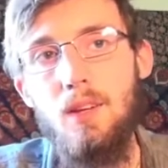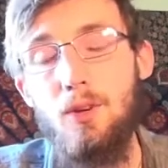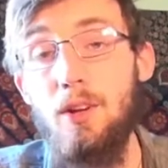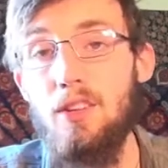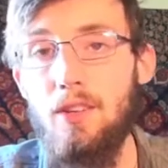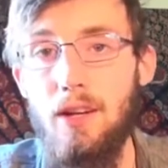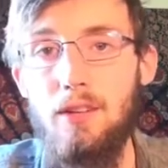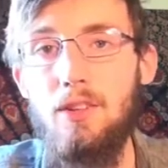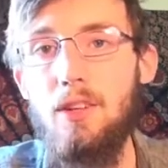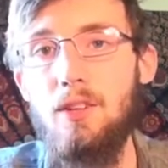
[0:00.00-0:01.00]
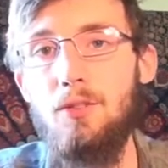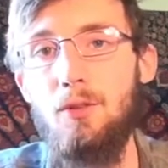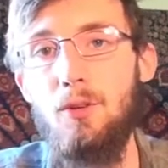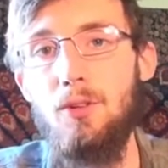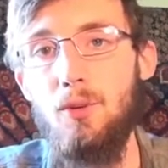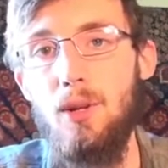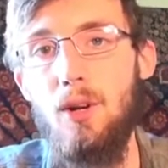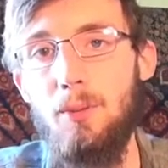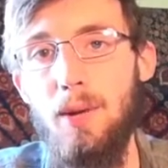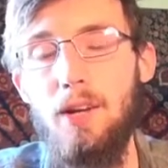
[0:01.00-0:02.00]
criticizing us for doing
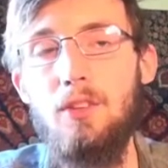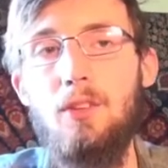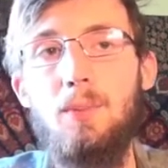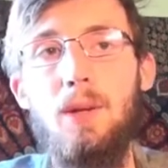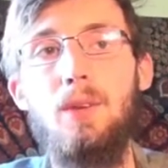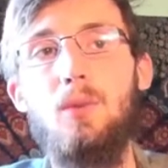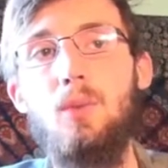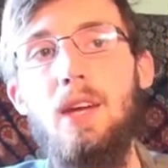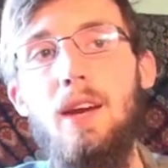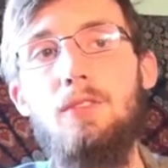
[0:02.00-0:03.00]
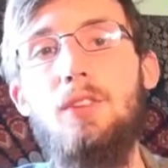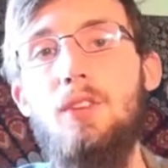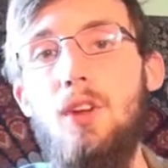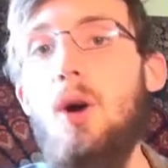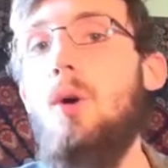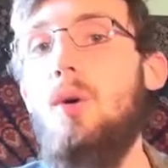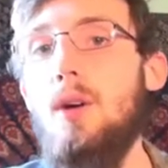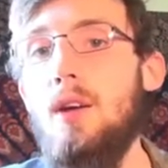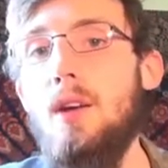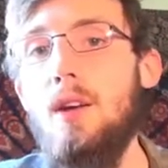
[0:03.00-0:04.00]
our best, but we have to
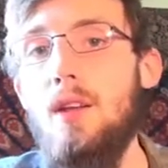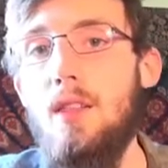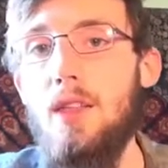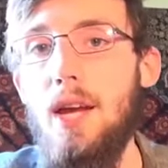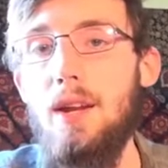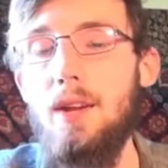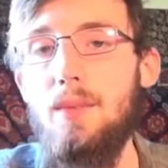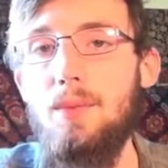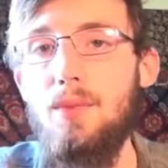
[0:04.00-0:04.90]
know that